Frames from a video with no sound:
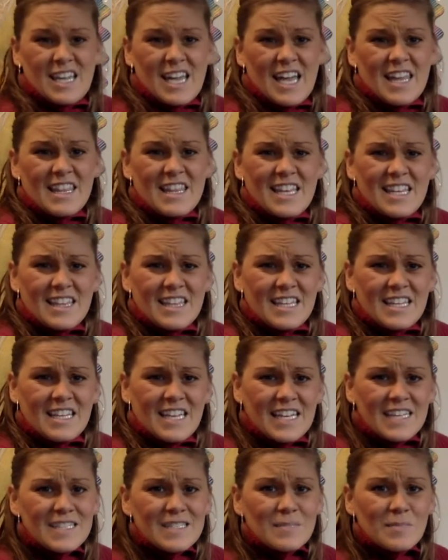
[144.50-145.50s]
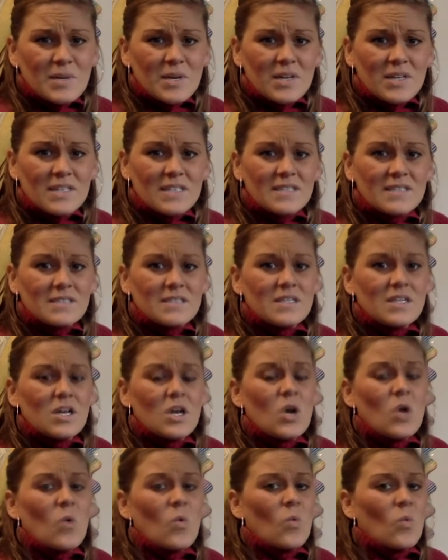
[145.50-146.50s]
And then the next part is
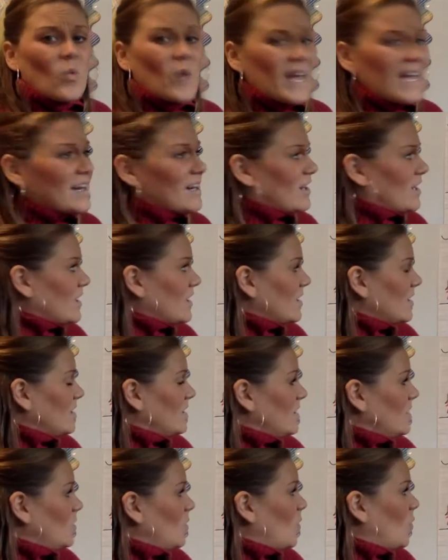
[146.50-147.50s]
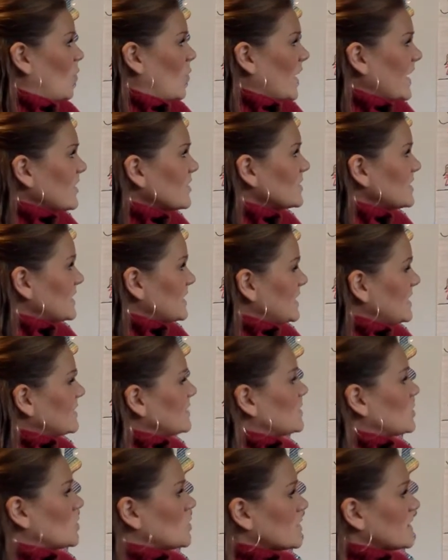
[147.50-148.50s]
where. Where did the
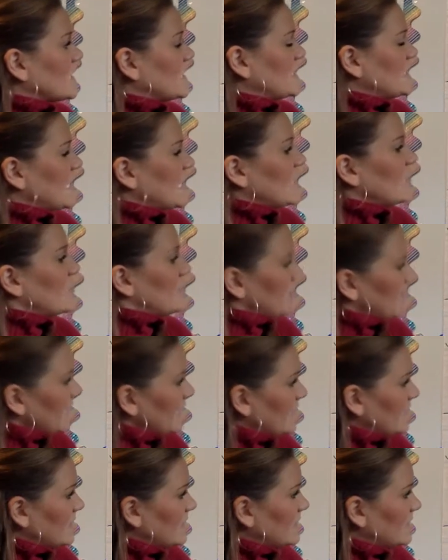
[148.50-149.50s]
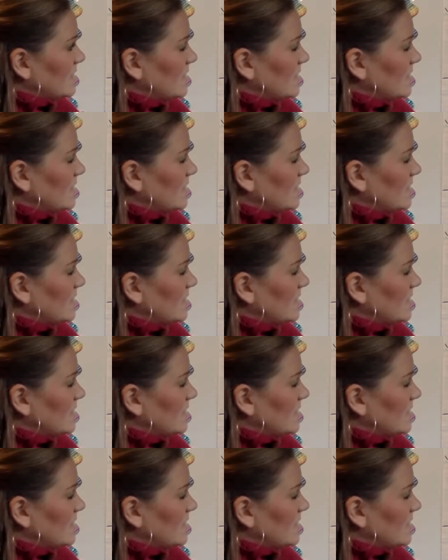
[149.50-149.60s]
story take place?